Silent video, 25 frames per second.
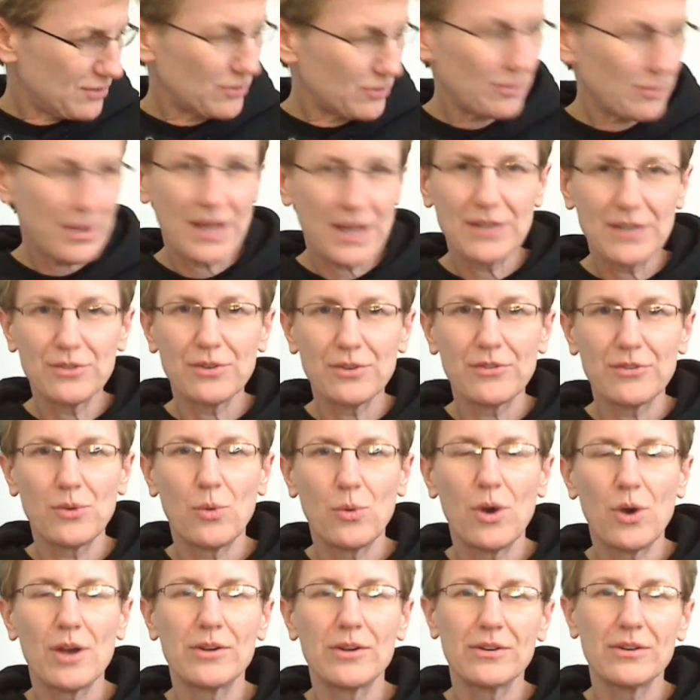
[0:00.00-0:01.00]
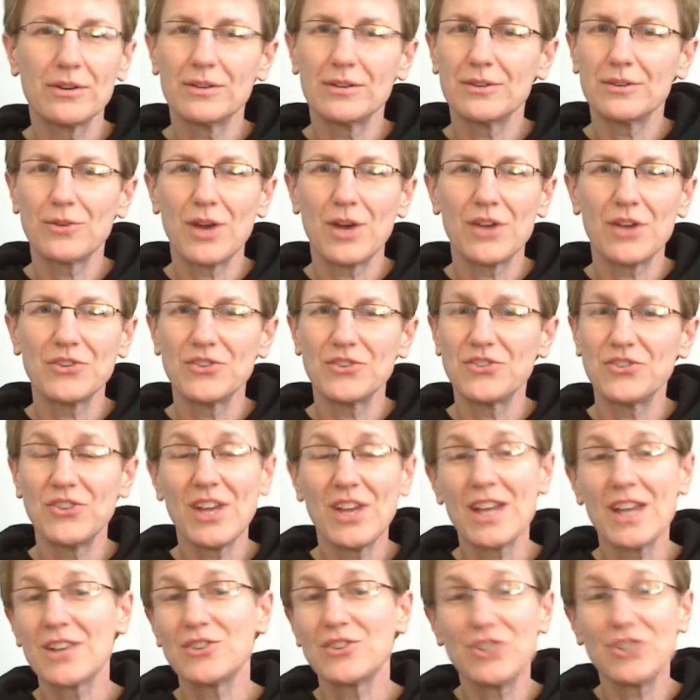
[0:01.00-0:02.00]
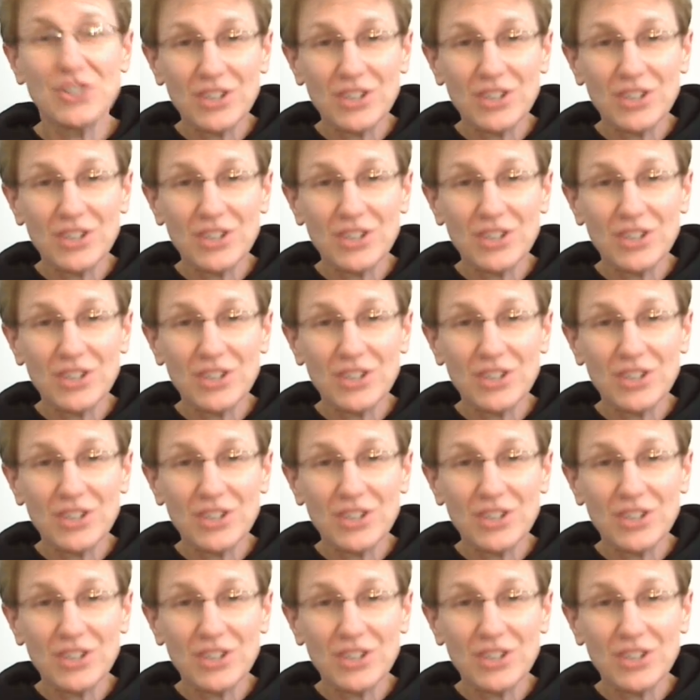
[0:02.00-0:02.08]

remainder of the water across the stand.